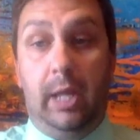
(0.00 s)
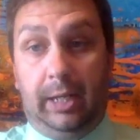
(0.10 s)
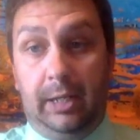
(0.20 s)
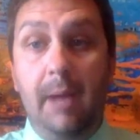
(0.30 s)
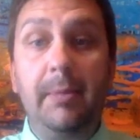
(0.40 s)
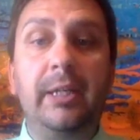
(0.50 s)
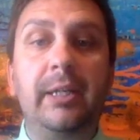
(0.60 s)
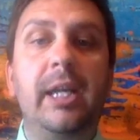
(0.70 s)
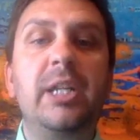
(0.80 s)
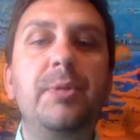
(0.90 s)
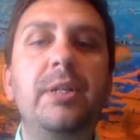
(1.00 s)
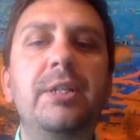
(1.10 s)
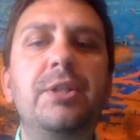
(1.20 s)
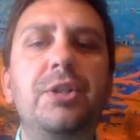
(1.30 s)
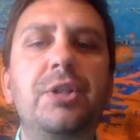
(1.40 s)
Economic engagement
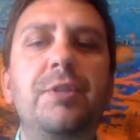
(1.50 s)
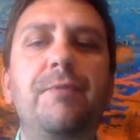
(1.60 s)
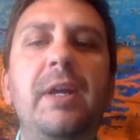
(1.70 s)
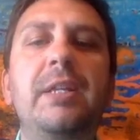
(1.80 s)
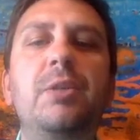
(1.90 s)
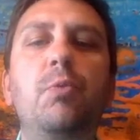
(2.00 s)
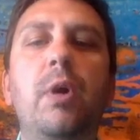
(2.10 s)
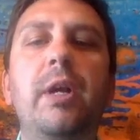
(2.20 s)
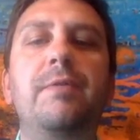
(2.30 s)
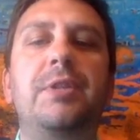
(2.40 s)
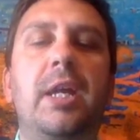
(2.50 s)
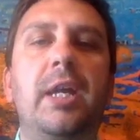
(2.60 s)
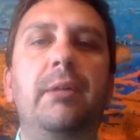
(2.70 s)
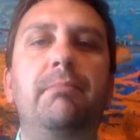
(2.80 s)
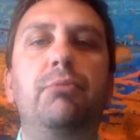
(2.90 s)
is just a fancy way of
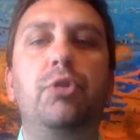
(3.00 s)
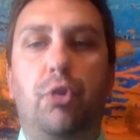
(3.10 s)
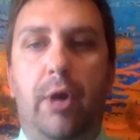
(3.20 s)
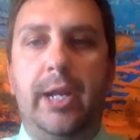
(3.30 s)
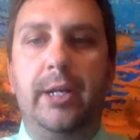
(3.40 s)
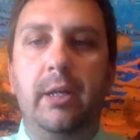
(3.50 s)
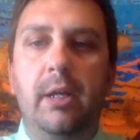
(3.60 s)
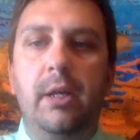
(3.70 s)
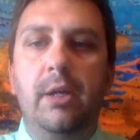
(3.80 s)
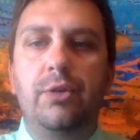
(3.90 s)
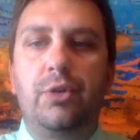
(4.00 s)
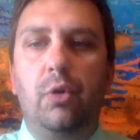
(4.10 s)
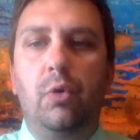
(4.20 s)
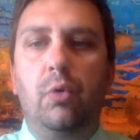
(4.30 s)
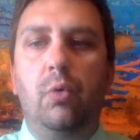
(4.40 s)
saying trade.
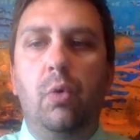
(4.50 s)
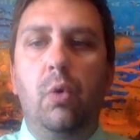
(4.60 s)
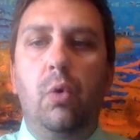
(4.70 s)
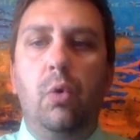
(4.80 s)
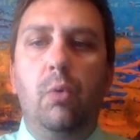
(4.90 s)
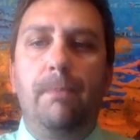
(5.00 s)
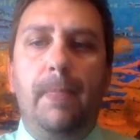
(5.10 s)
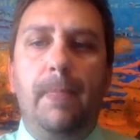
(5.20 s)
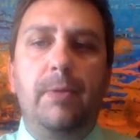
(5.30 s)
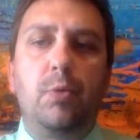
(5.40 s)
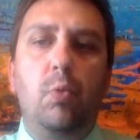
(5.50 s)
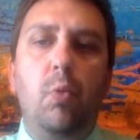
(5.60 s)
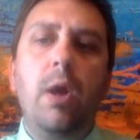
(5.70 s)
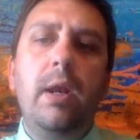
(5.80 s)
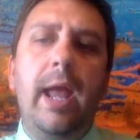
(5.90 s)
So
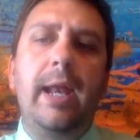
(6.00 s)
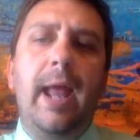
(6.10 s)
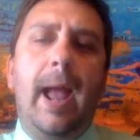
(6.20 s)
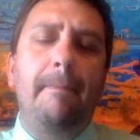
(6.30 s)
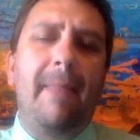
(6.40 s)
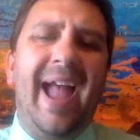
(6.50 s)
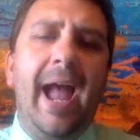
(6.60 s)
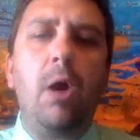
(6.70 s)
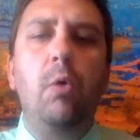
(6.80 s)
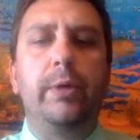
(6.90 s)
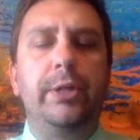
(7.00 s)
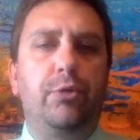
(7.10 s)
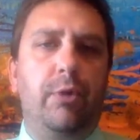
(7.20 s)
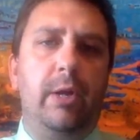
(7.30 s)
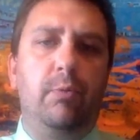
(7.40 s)
what and how we
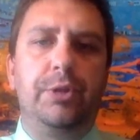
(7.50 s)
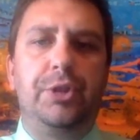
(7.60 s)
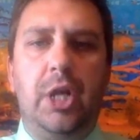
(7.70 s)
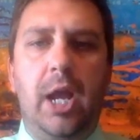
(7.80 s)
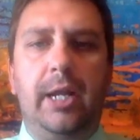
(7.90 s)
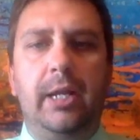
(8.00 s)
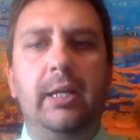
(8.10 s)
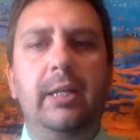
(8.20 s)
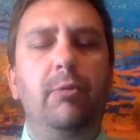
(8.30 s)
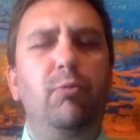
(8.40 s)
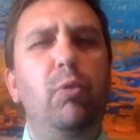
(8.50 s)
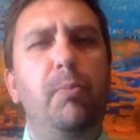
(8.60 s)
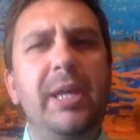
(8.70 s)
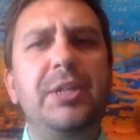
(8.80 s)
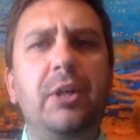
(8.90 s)
trade with China it will
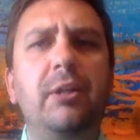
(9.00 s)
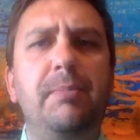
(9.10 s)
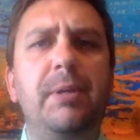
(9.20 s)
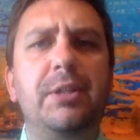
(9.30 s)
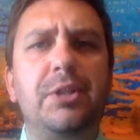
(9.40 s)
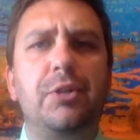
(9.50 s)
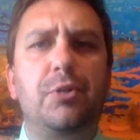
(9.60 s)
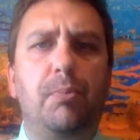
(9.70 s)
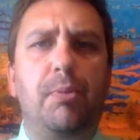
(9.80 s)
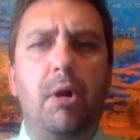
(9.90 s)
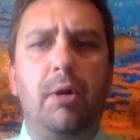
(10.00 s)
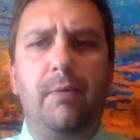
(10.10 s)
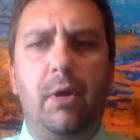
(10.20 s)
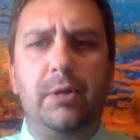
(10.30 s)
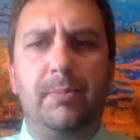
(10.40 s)
basically be the central part
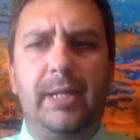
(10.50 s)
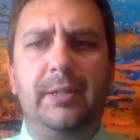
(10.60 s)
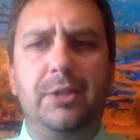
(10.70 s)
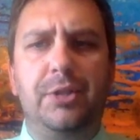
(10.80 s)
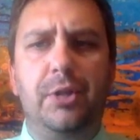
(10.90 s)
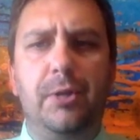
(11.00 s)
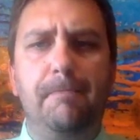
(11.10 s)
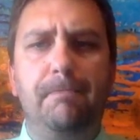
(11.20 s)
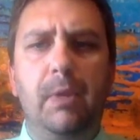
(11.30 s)
of our debate this year.